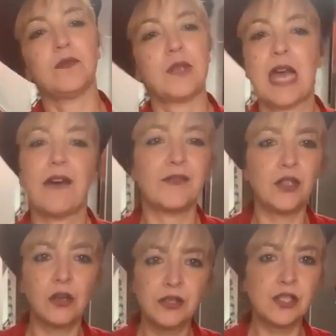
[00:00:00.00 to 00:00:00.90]
We have
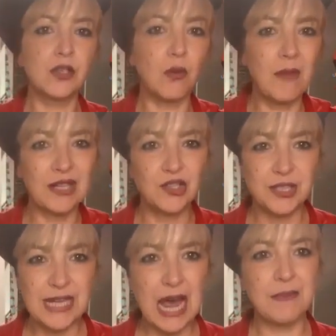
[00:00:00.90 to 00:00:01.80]
not so
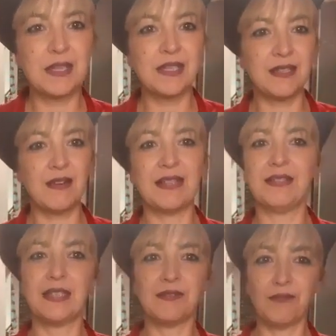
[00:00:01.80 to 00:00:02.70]
much time here
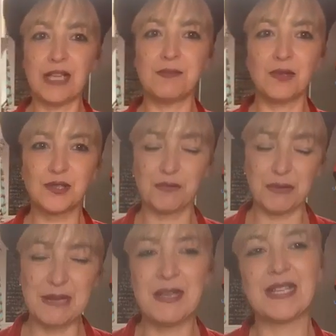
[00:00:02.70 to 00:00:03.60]
in the Facebook
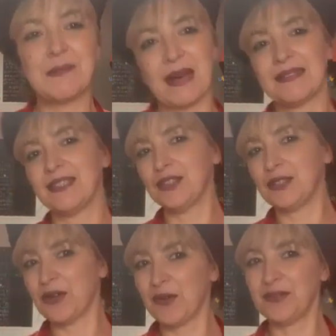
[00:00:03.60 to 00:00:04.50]
streaming, but
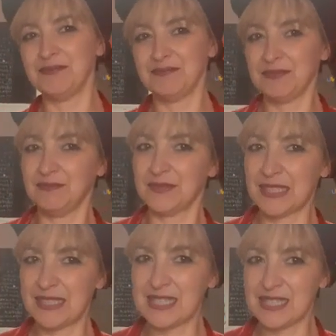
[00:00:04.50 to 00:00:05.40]
you know,
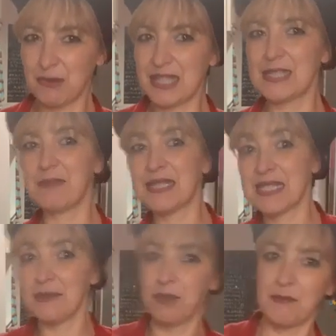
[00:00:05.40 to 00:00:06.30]
this is recipe is
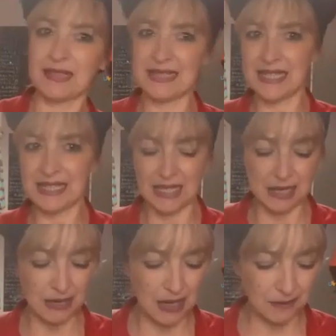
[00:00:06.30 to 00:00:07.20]
simple but take
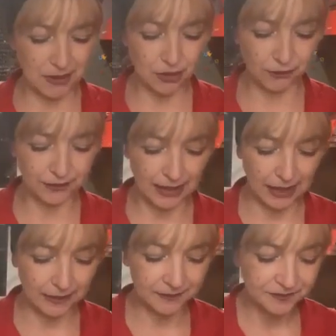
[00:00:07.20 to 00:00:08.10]
a bit of
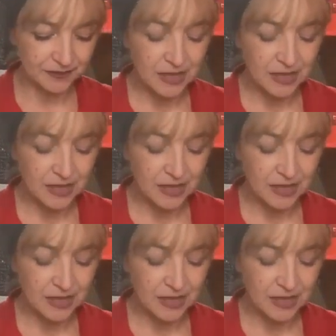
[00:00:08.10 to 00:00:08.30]
time.